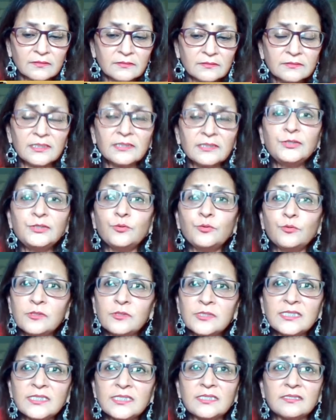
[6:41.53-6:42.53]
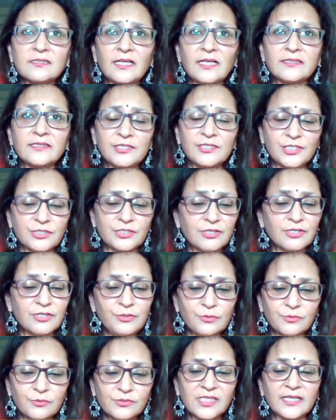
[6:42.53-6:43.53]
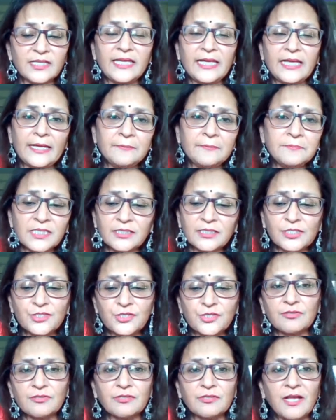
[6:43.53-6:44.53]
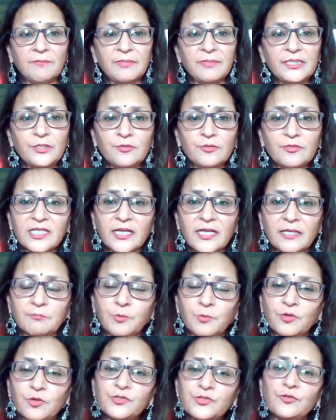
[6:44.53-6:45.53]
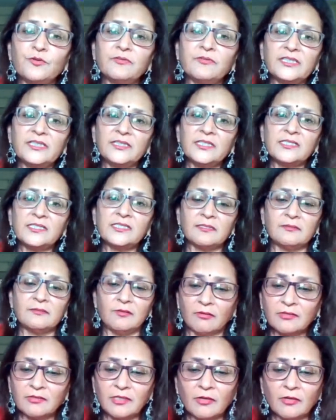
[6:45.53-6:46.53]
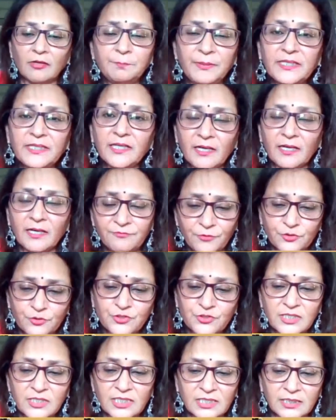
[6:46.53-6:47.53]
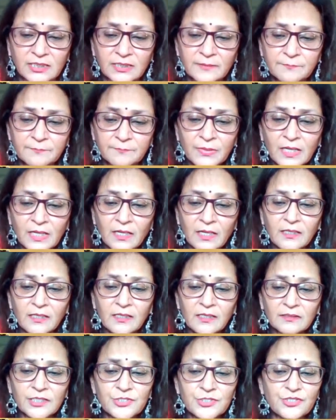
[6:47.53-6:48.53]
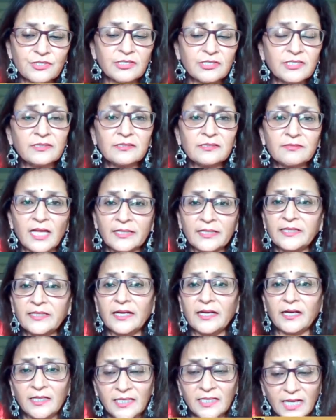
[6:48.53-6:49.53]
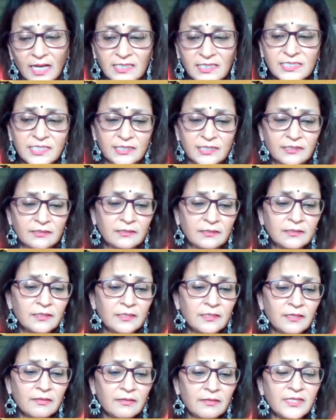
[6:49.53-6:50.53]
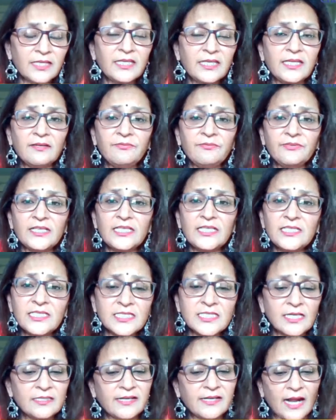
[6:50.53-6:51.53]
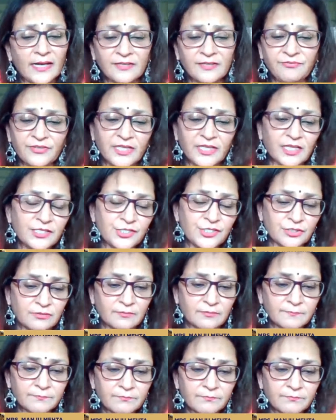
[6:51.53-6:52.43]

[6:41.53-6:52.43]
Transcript: The tools that the children use, the games that the children have been using, and more so over in this lockdown period, unfortunately, the children that they indulge in, they give instant gratification.